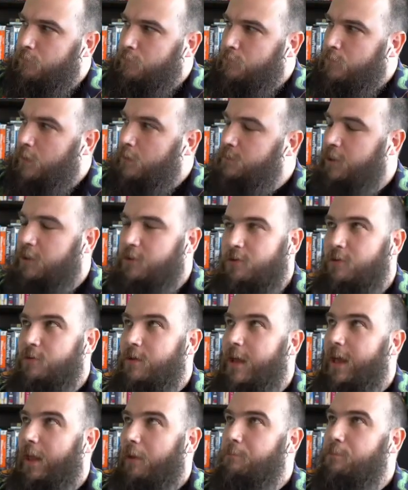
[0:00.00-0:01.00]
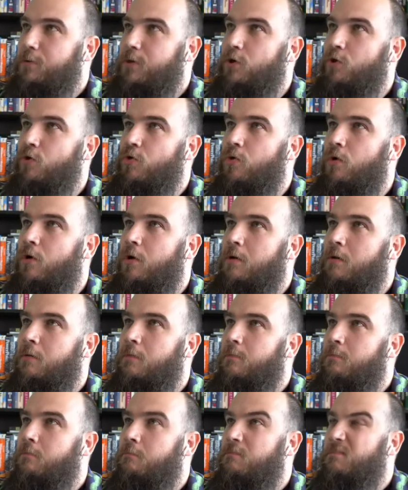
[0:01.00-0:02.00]
that could help you
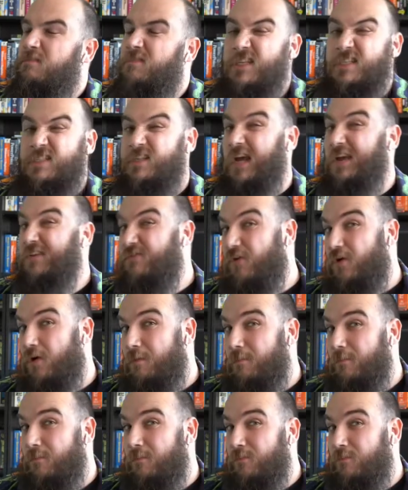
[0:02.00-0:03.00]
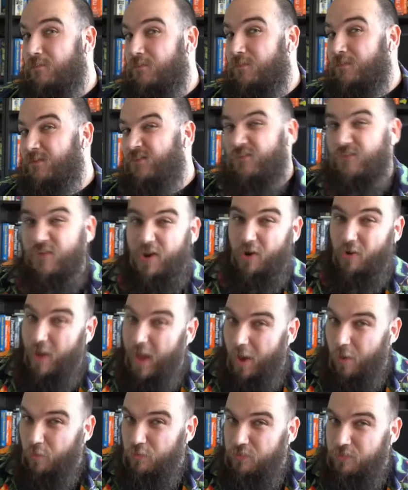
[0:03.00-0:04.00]
decipher, figure
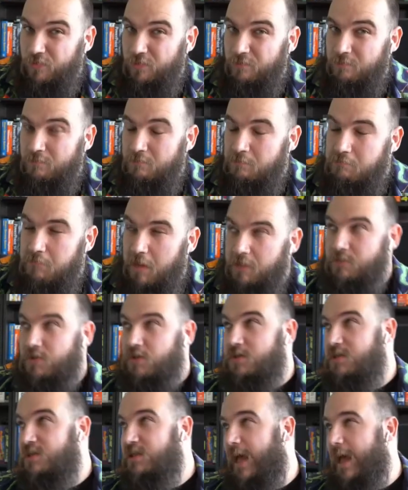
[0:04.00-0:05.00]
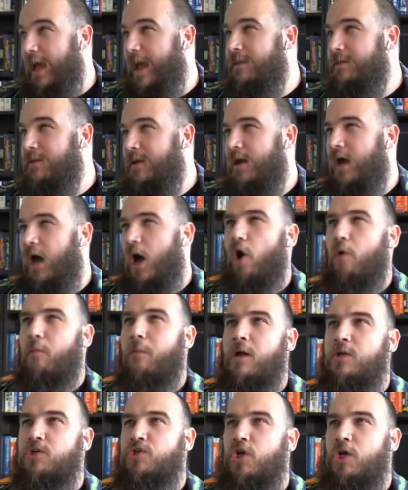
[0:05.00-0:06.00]
out, understand how
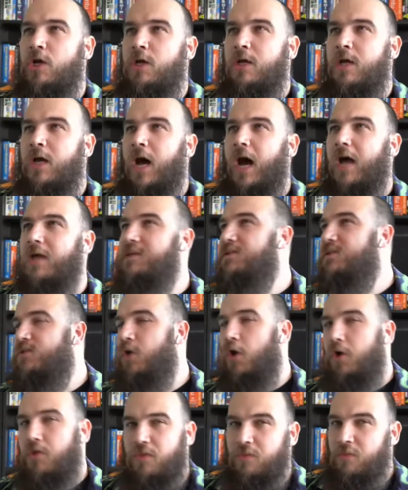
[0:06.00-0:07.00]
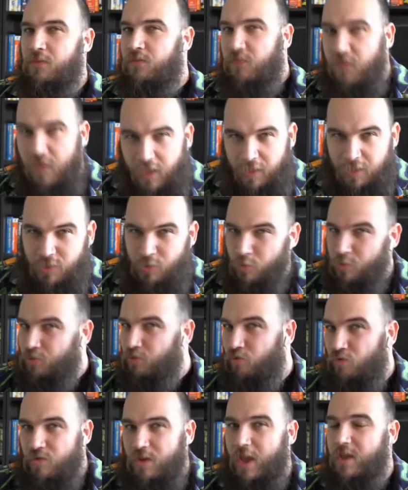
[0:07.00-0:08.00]
much a certain thing you
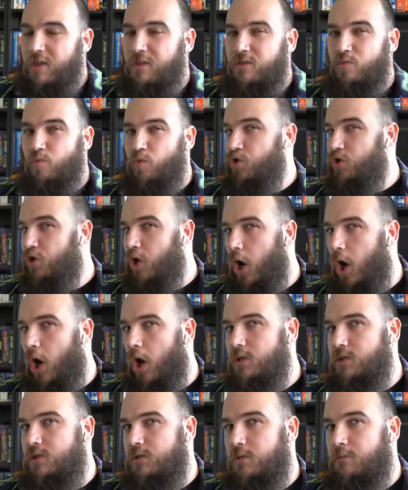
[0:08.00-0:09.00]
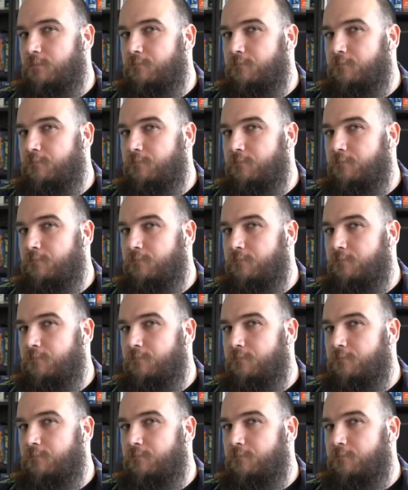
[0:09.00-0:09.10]
create would cost?